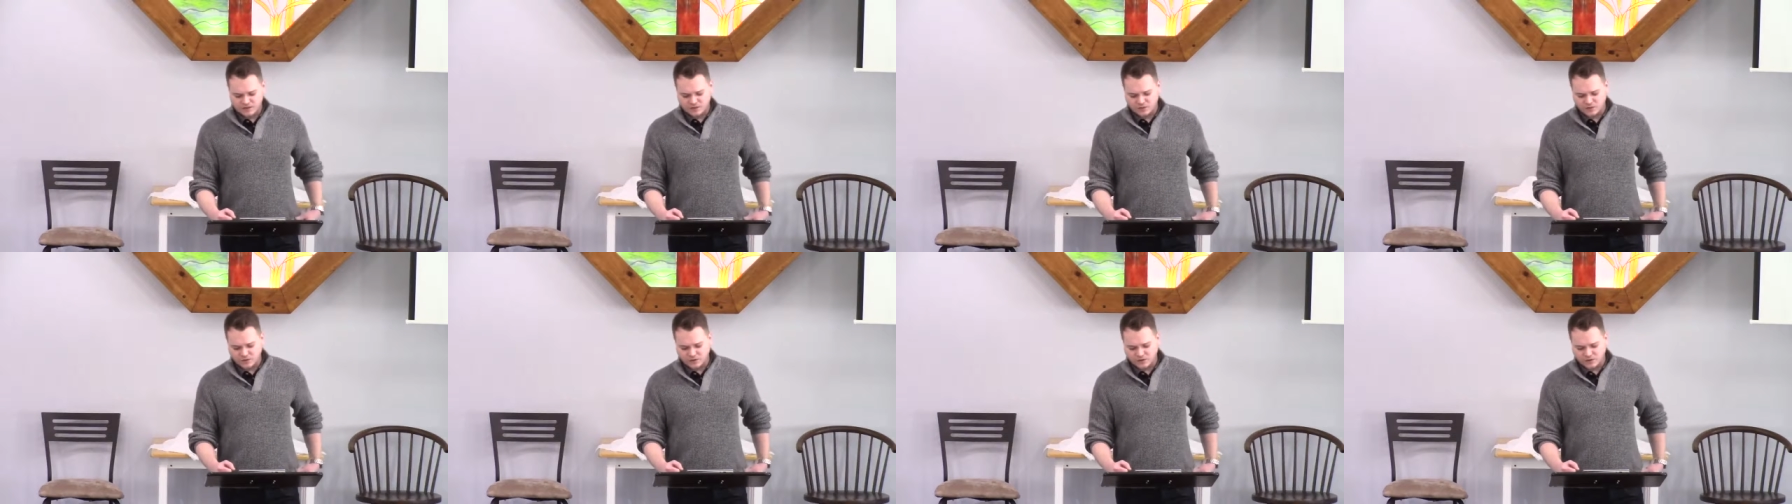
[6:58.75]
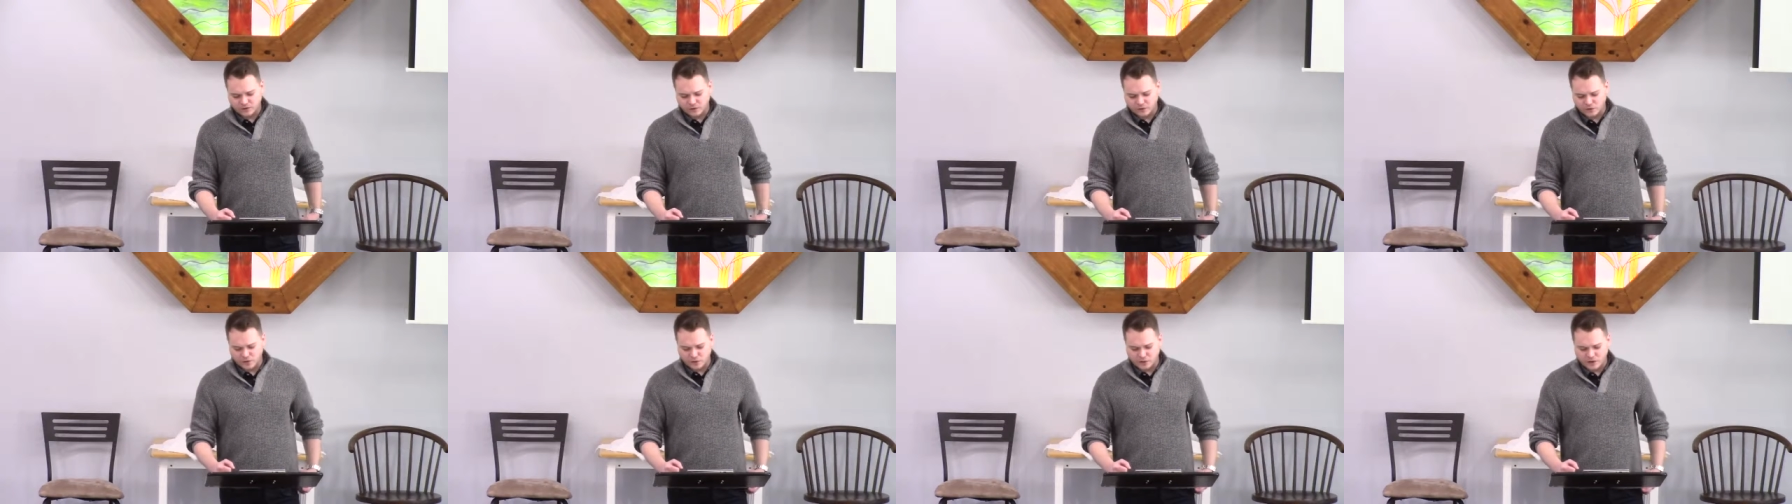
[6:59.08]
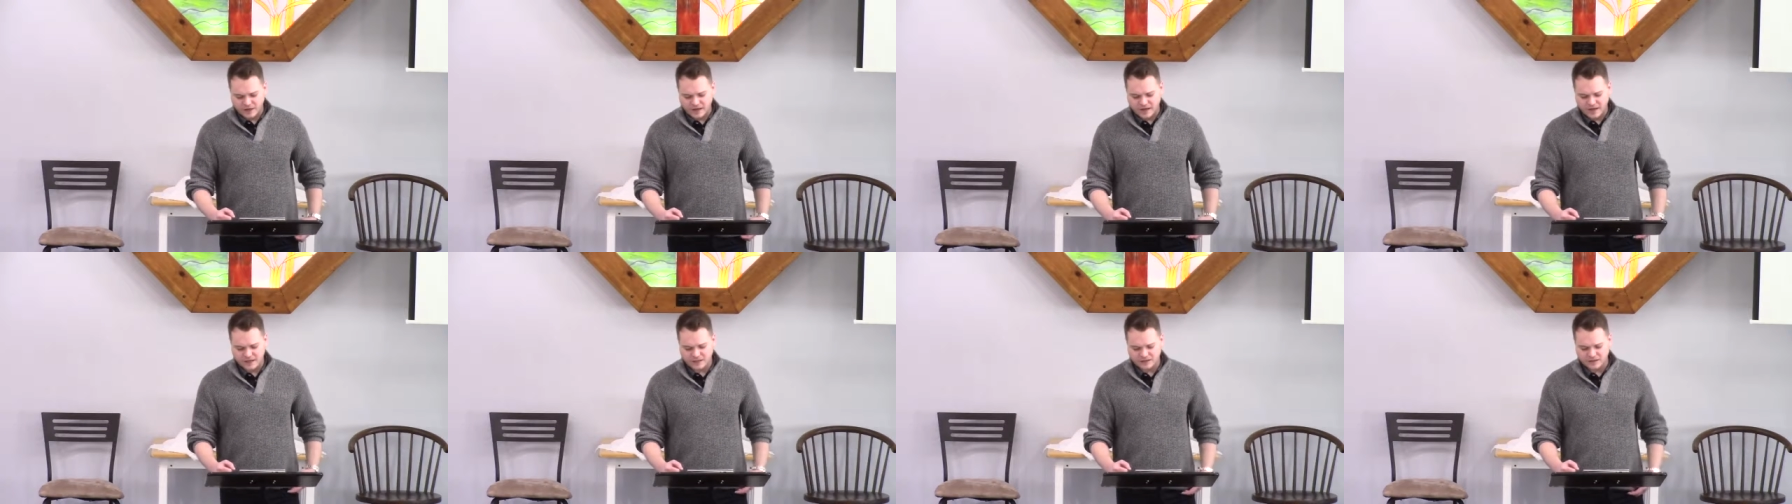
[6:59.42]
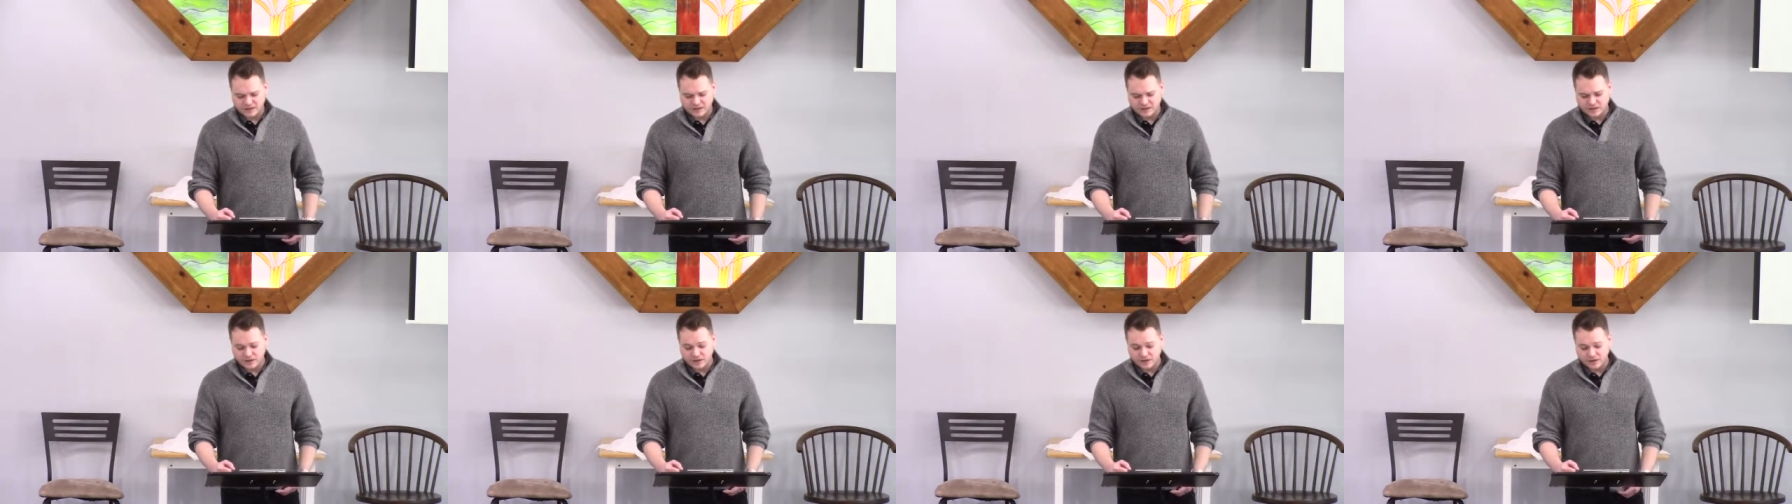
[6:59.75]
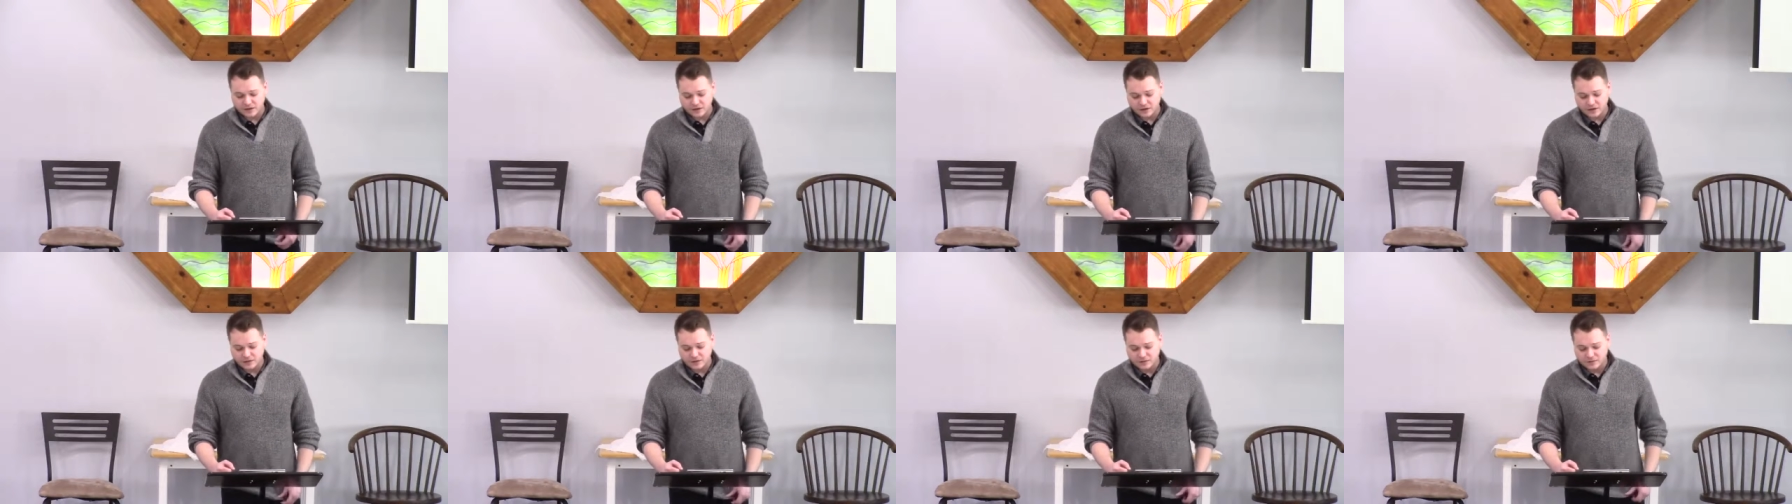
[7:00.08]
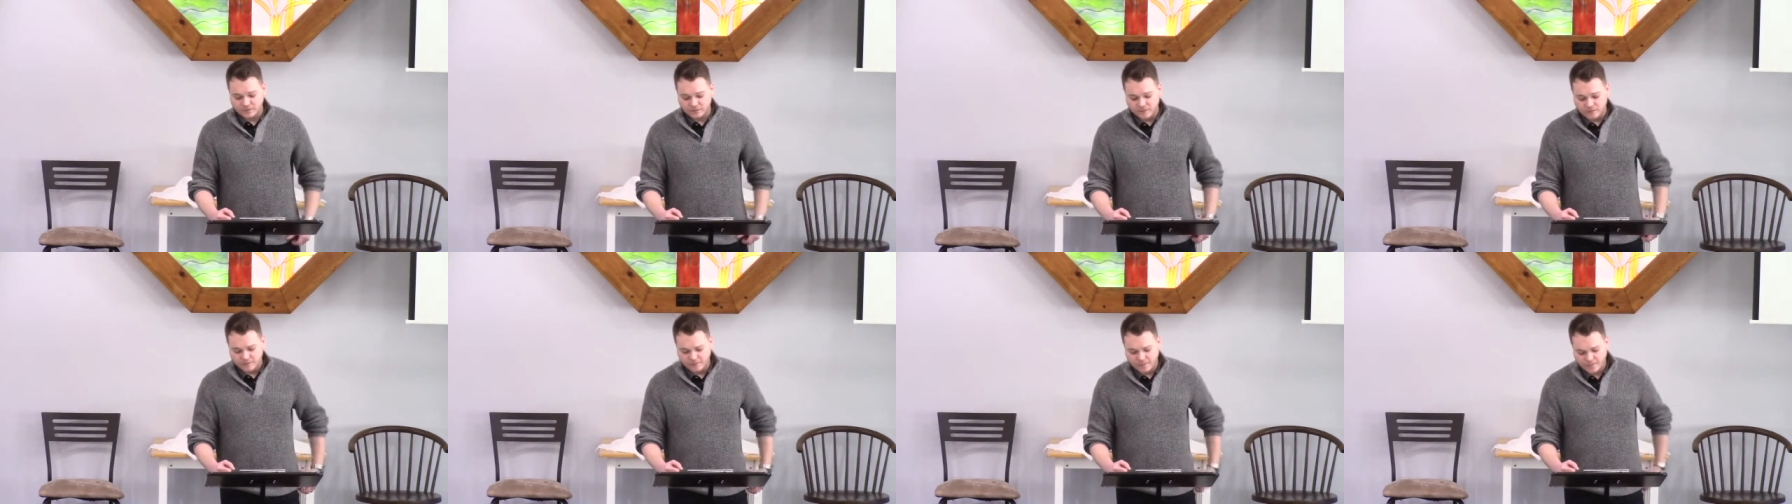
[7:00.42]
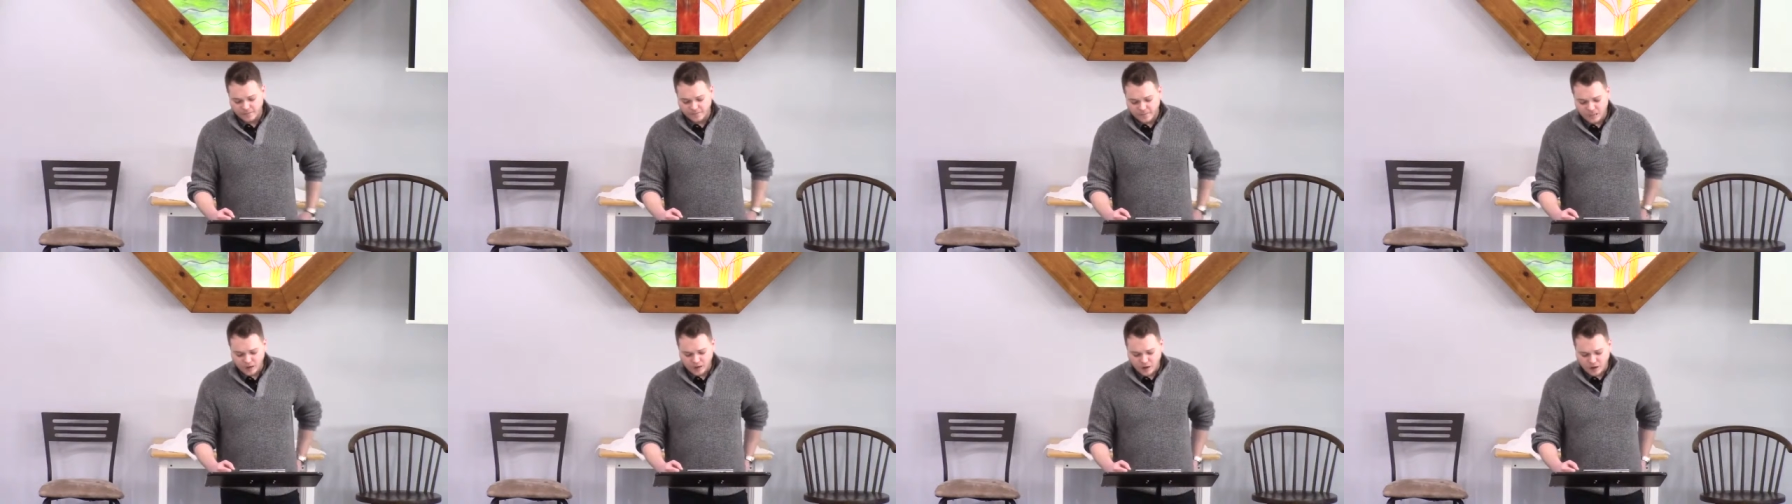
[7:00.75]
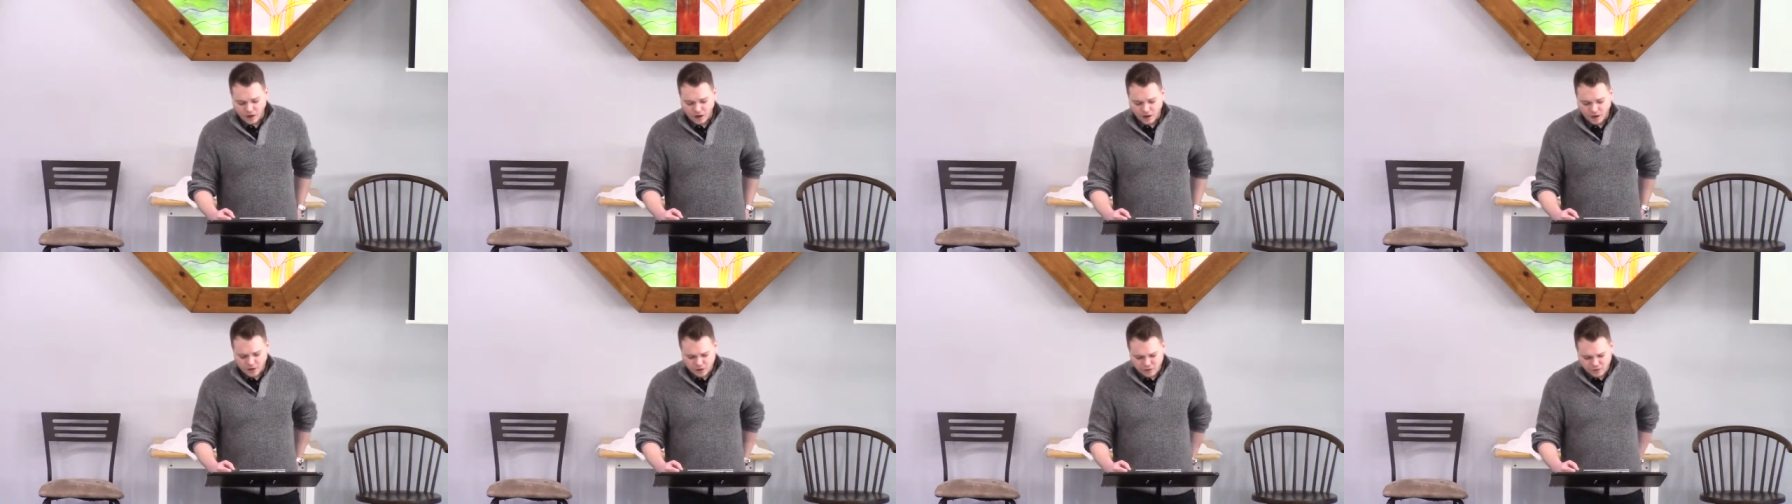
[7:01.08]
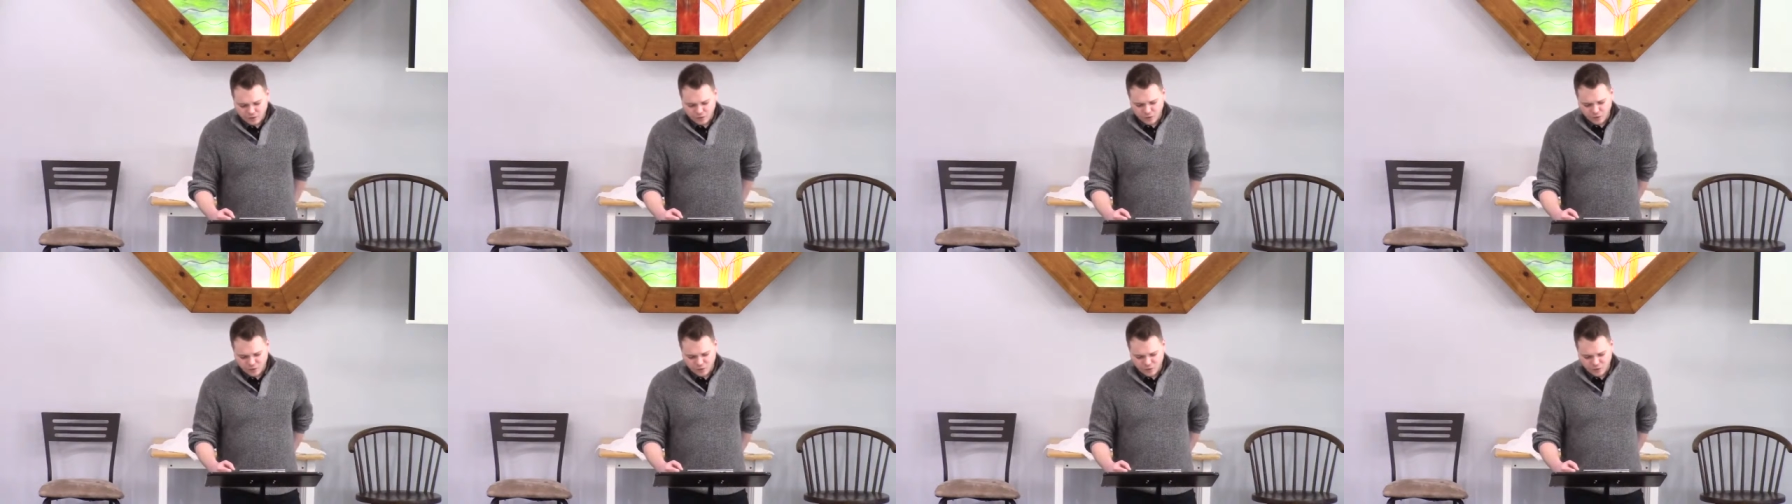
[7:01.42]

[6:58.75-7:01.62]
is what the Lord has declared. Are you the